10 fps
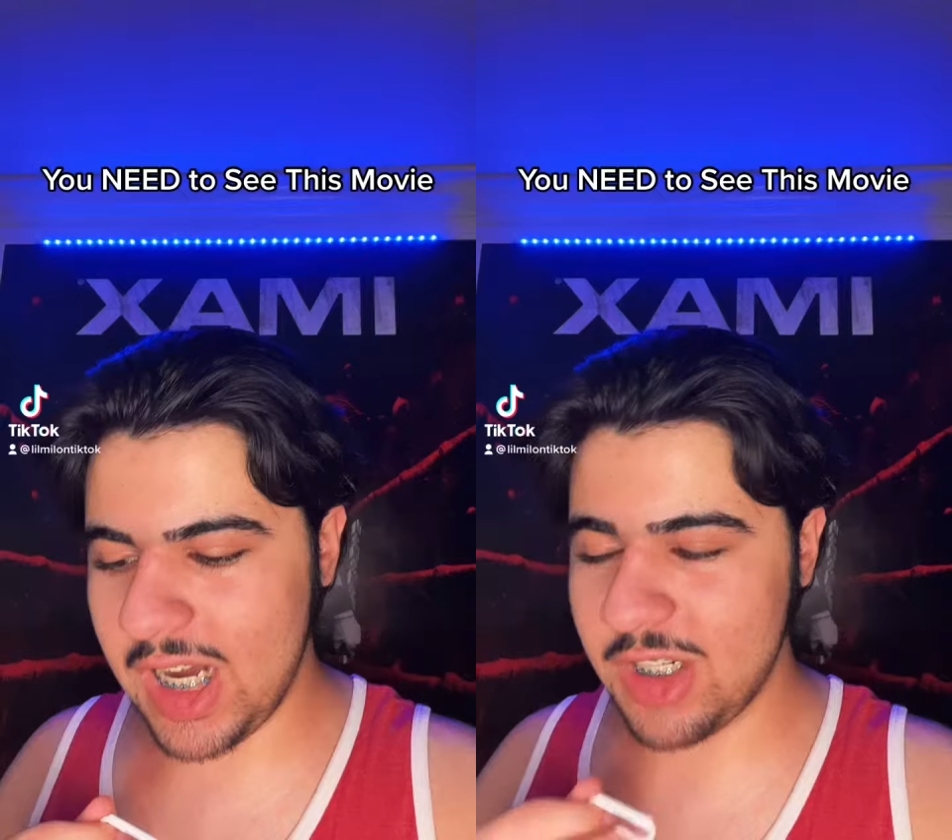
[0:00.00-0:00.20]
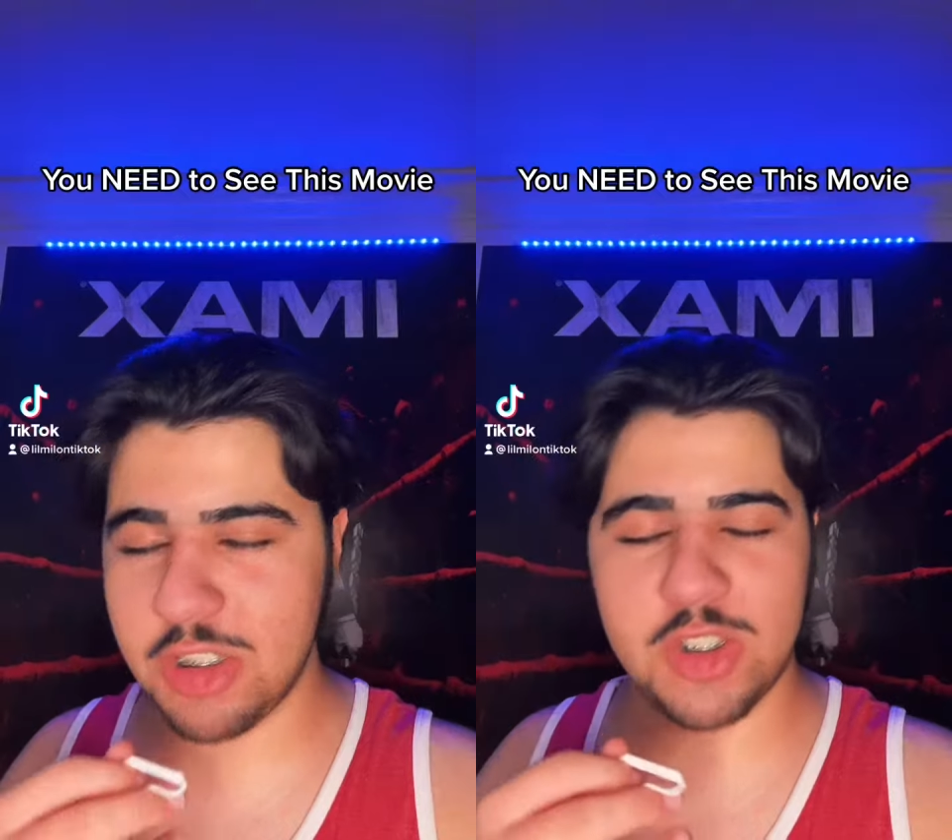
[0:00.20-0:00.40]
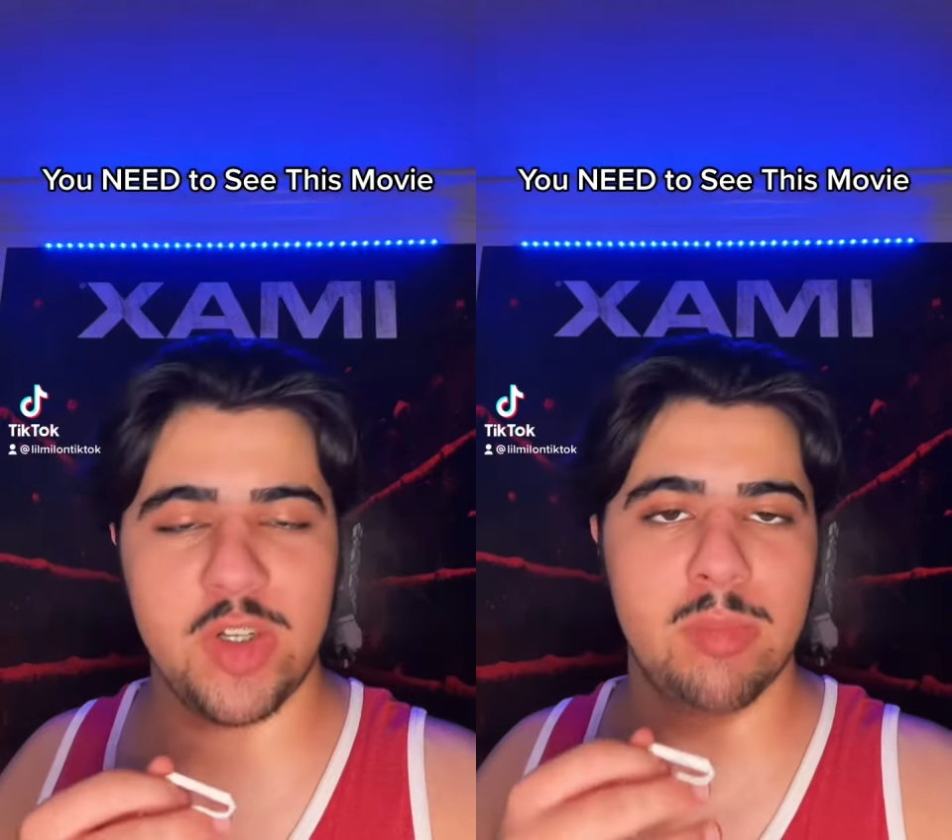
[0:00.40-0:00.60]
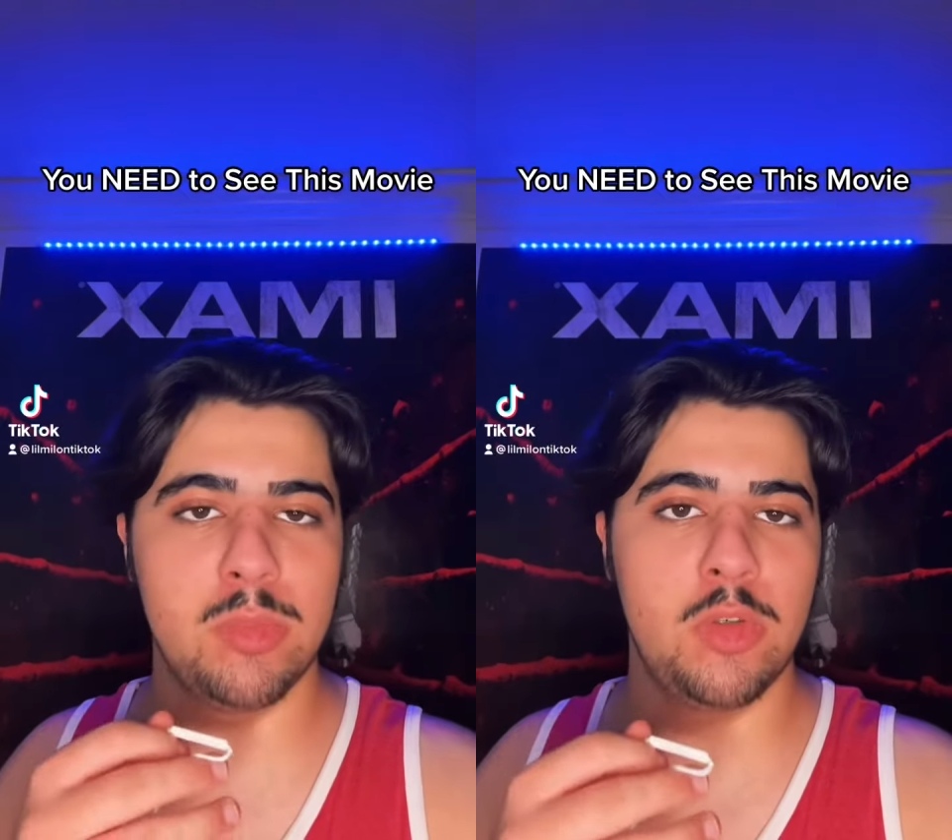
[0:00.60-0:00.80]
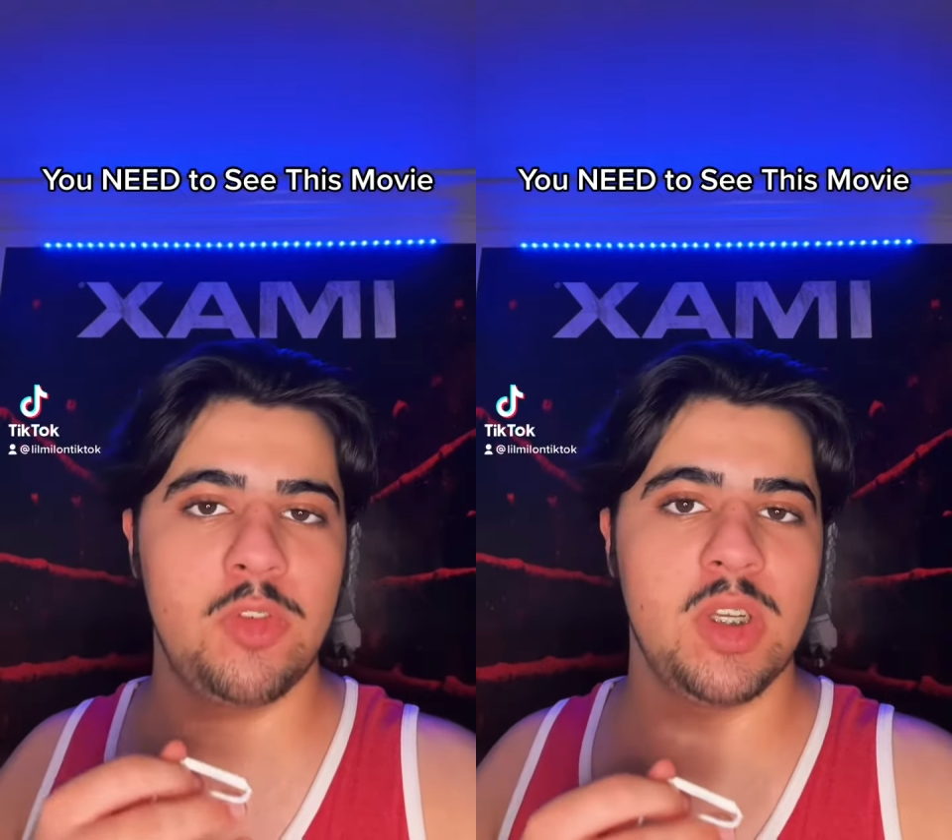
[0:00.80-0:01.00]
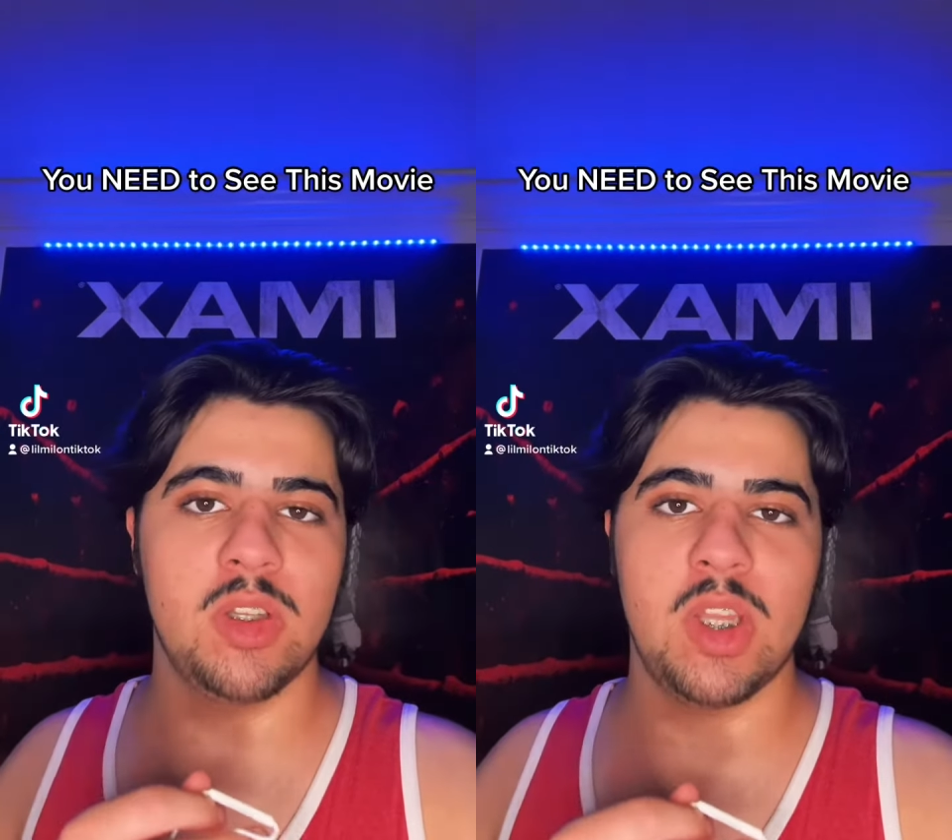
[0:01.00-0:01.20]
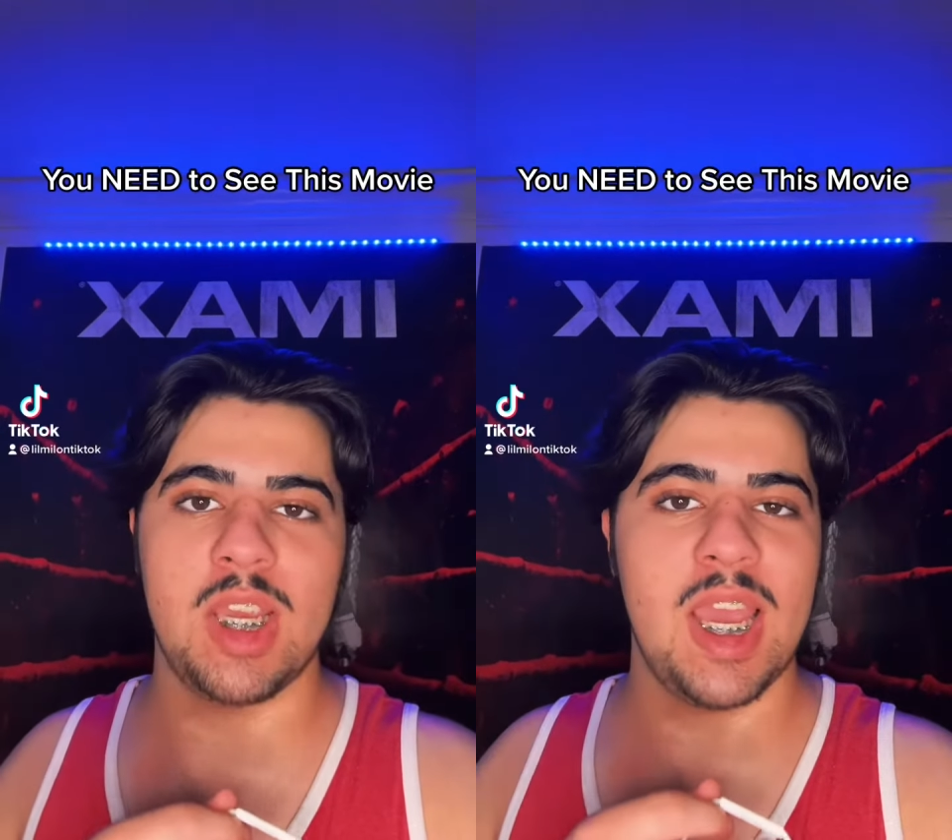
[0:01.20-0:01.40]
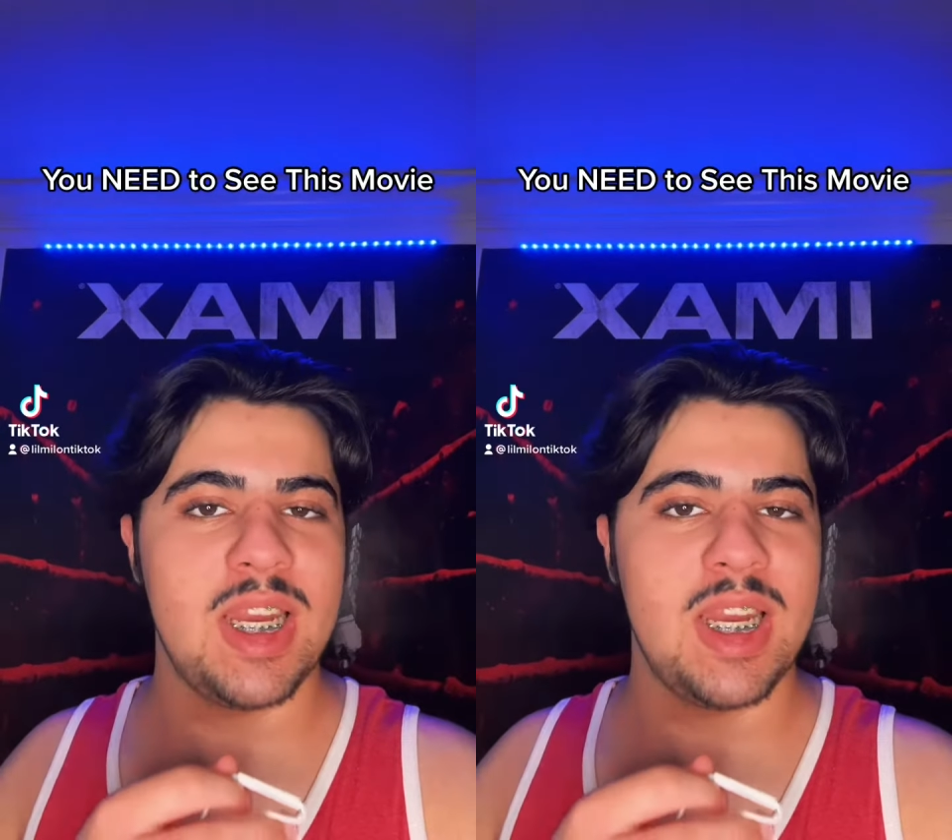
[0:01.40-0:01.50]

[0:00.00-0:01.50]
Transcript: I just saw a movie unlike